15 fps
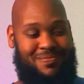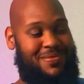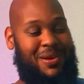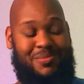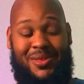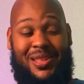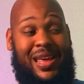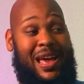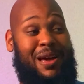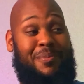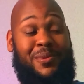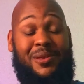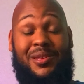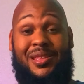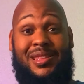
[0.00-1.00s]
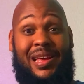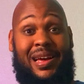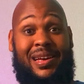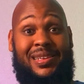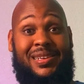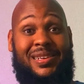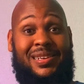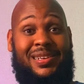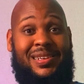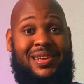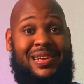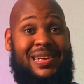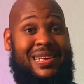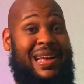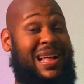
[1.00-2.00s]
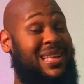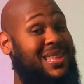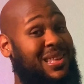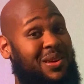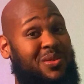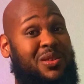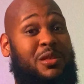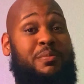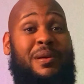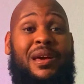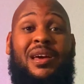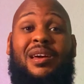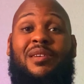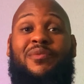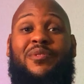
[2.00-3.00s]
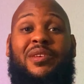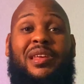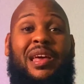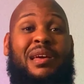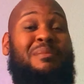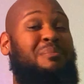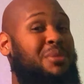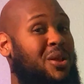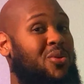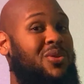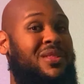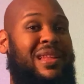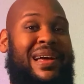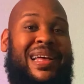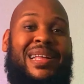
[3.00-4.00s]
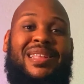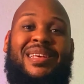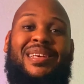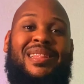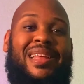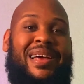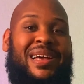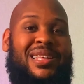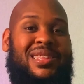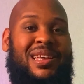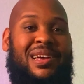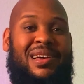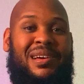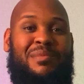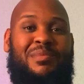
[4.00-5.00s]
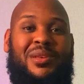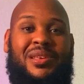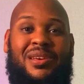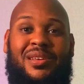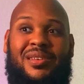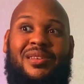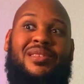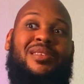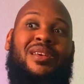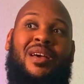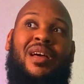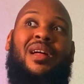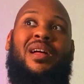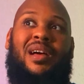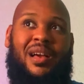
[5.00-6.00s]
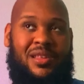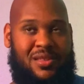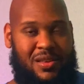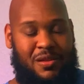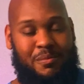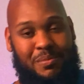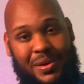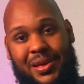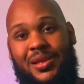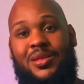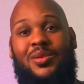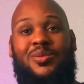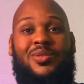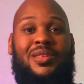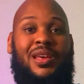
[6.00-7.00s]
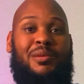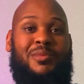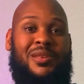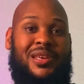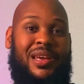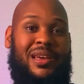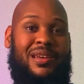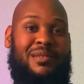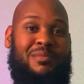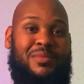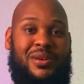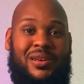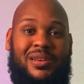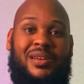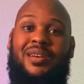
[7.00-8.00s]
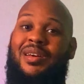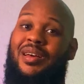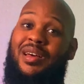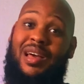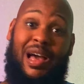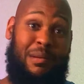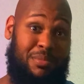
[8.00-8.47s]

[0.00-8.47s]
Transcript: I'm just happy, excited. Gotta stay on this path. Can't blow it like I did last time because I should have been 278, but I